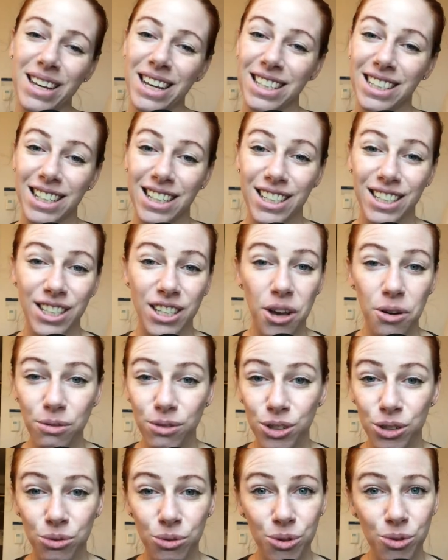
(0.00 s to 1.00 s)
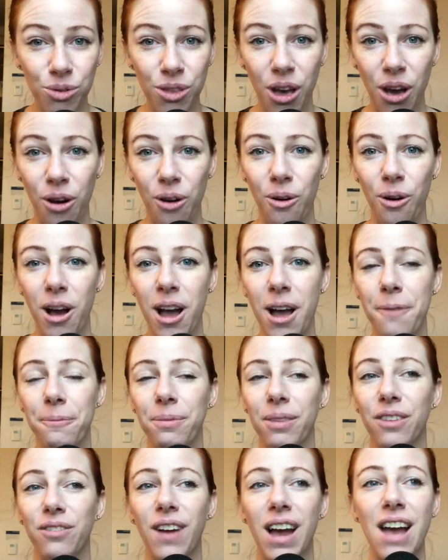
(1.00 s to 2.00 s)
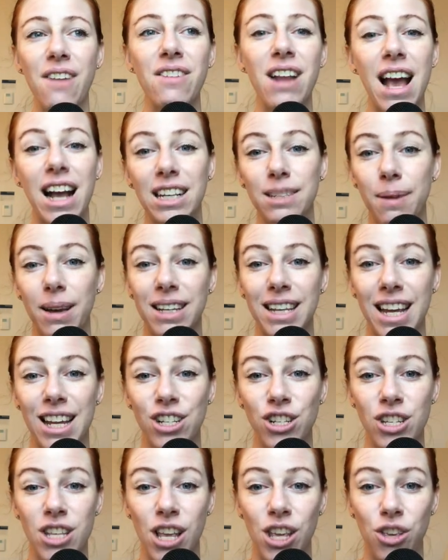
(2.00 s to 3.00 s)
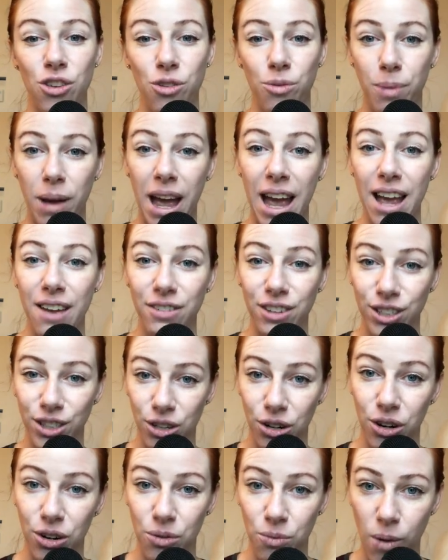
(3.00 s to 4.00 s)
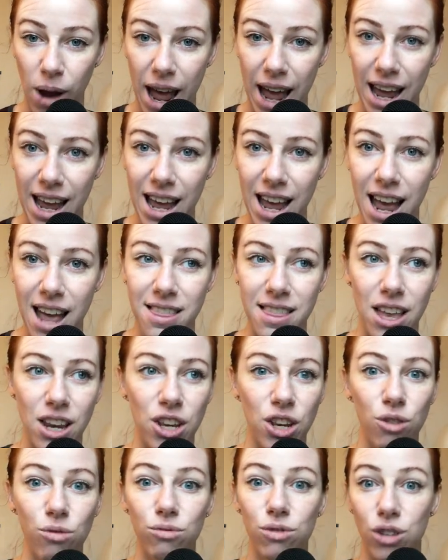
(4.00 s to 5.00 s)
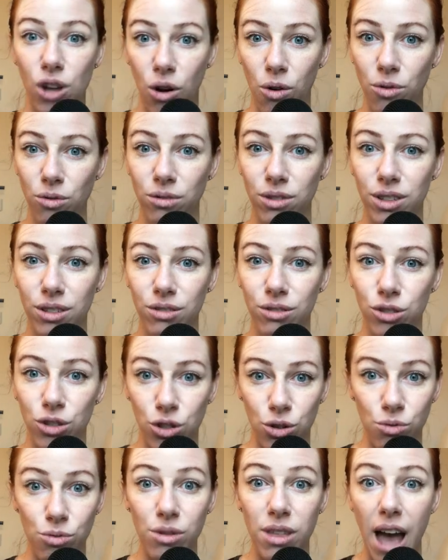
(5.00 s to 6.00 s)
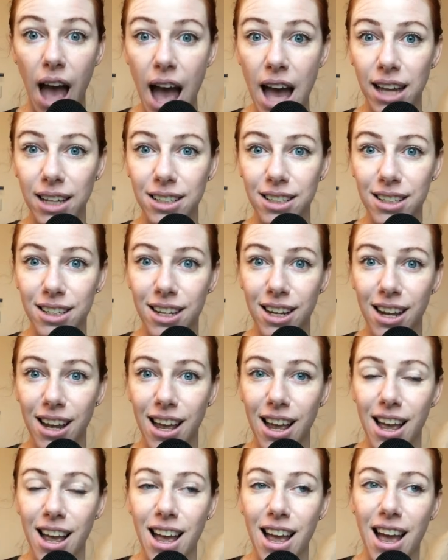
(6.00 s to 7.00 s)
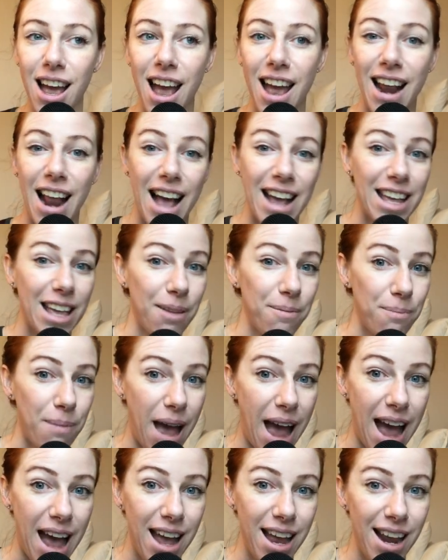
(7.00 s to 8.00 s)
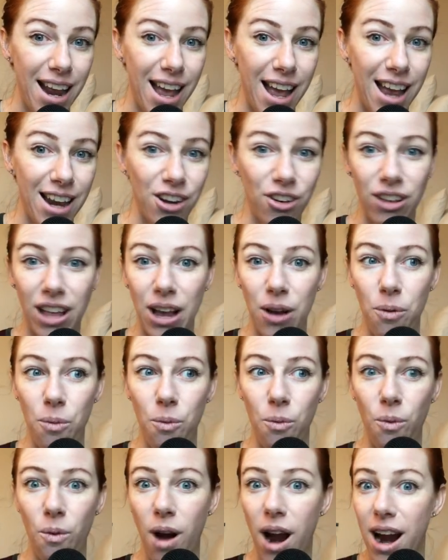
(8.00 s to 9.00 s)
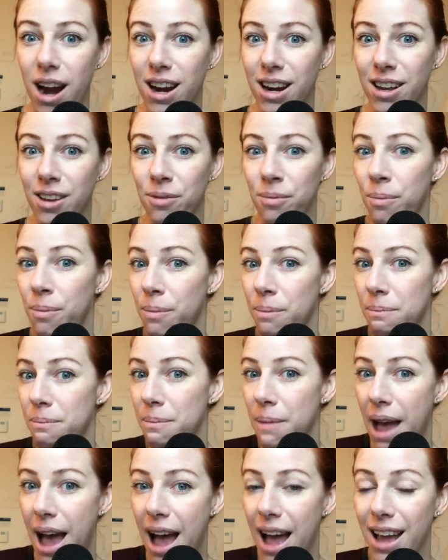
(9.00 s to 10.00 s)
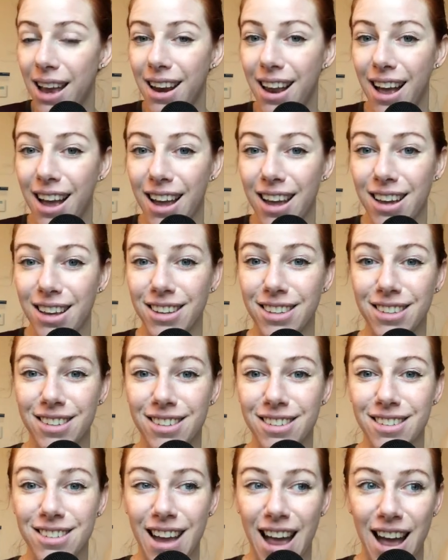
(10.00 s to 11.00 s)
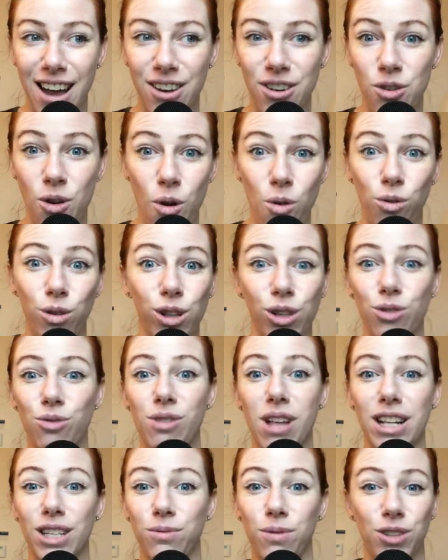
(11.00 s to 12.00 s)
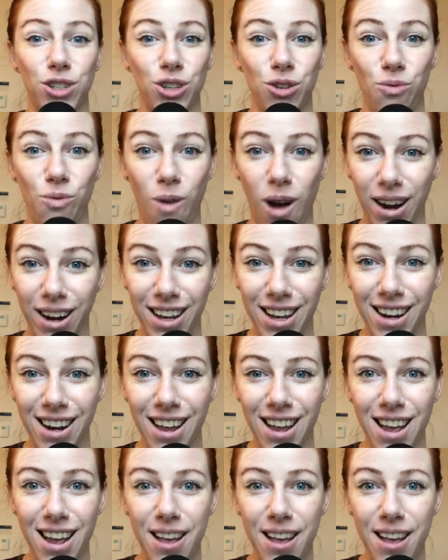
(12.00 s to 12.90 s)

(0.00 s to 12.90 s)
because it's so true though. If I have an expectation that you behave a certain way and then you don't do that, and I get mad and you're like, why are you mad? I had no clue that's what you wanted.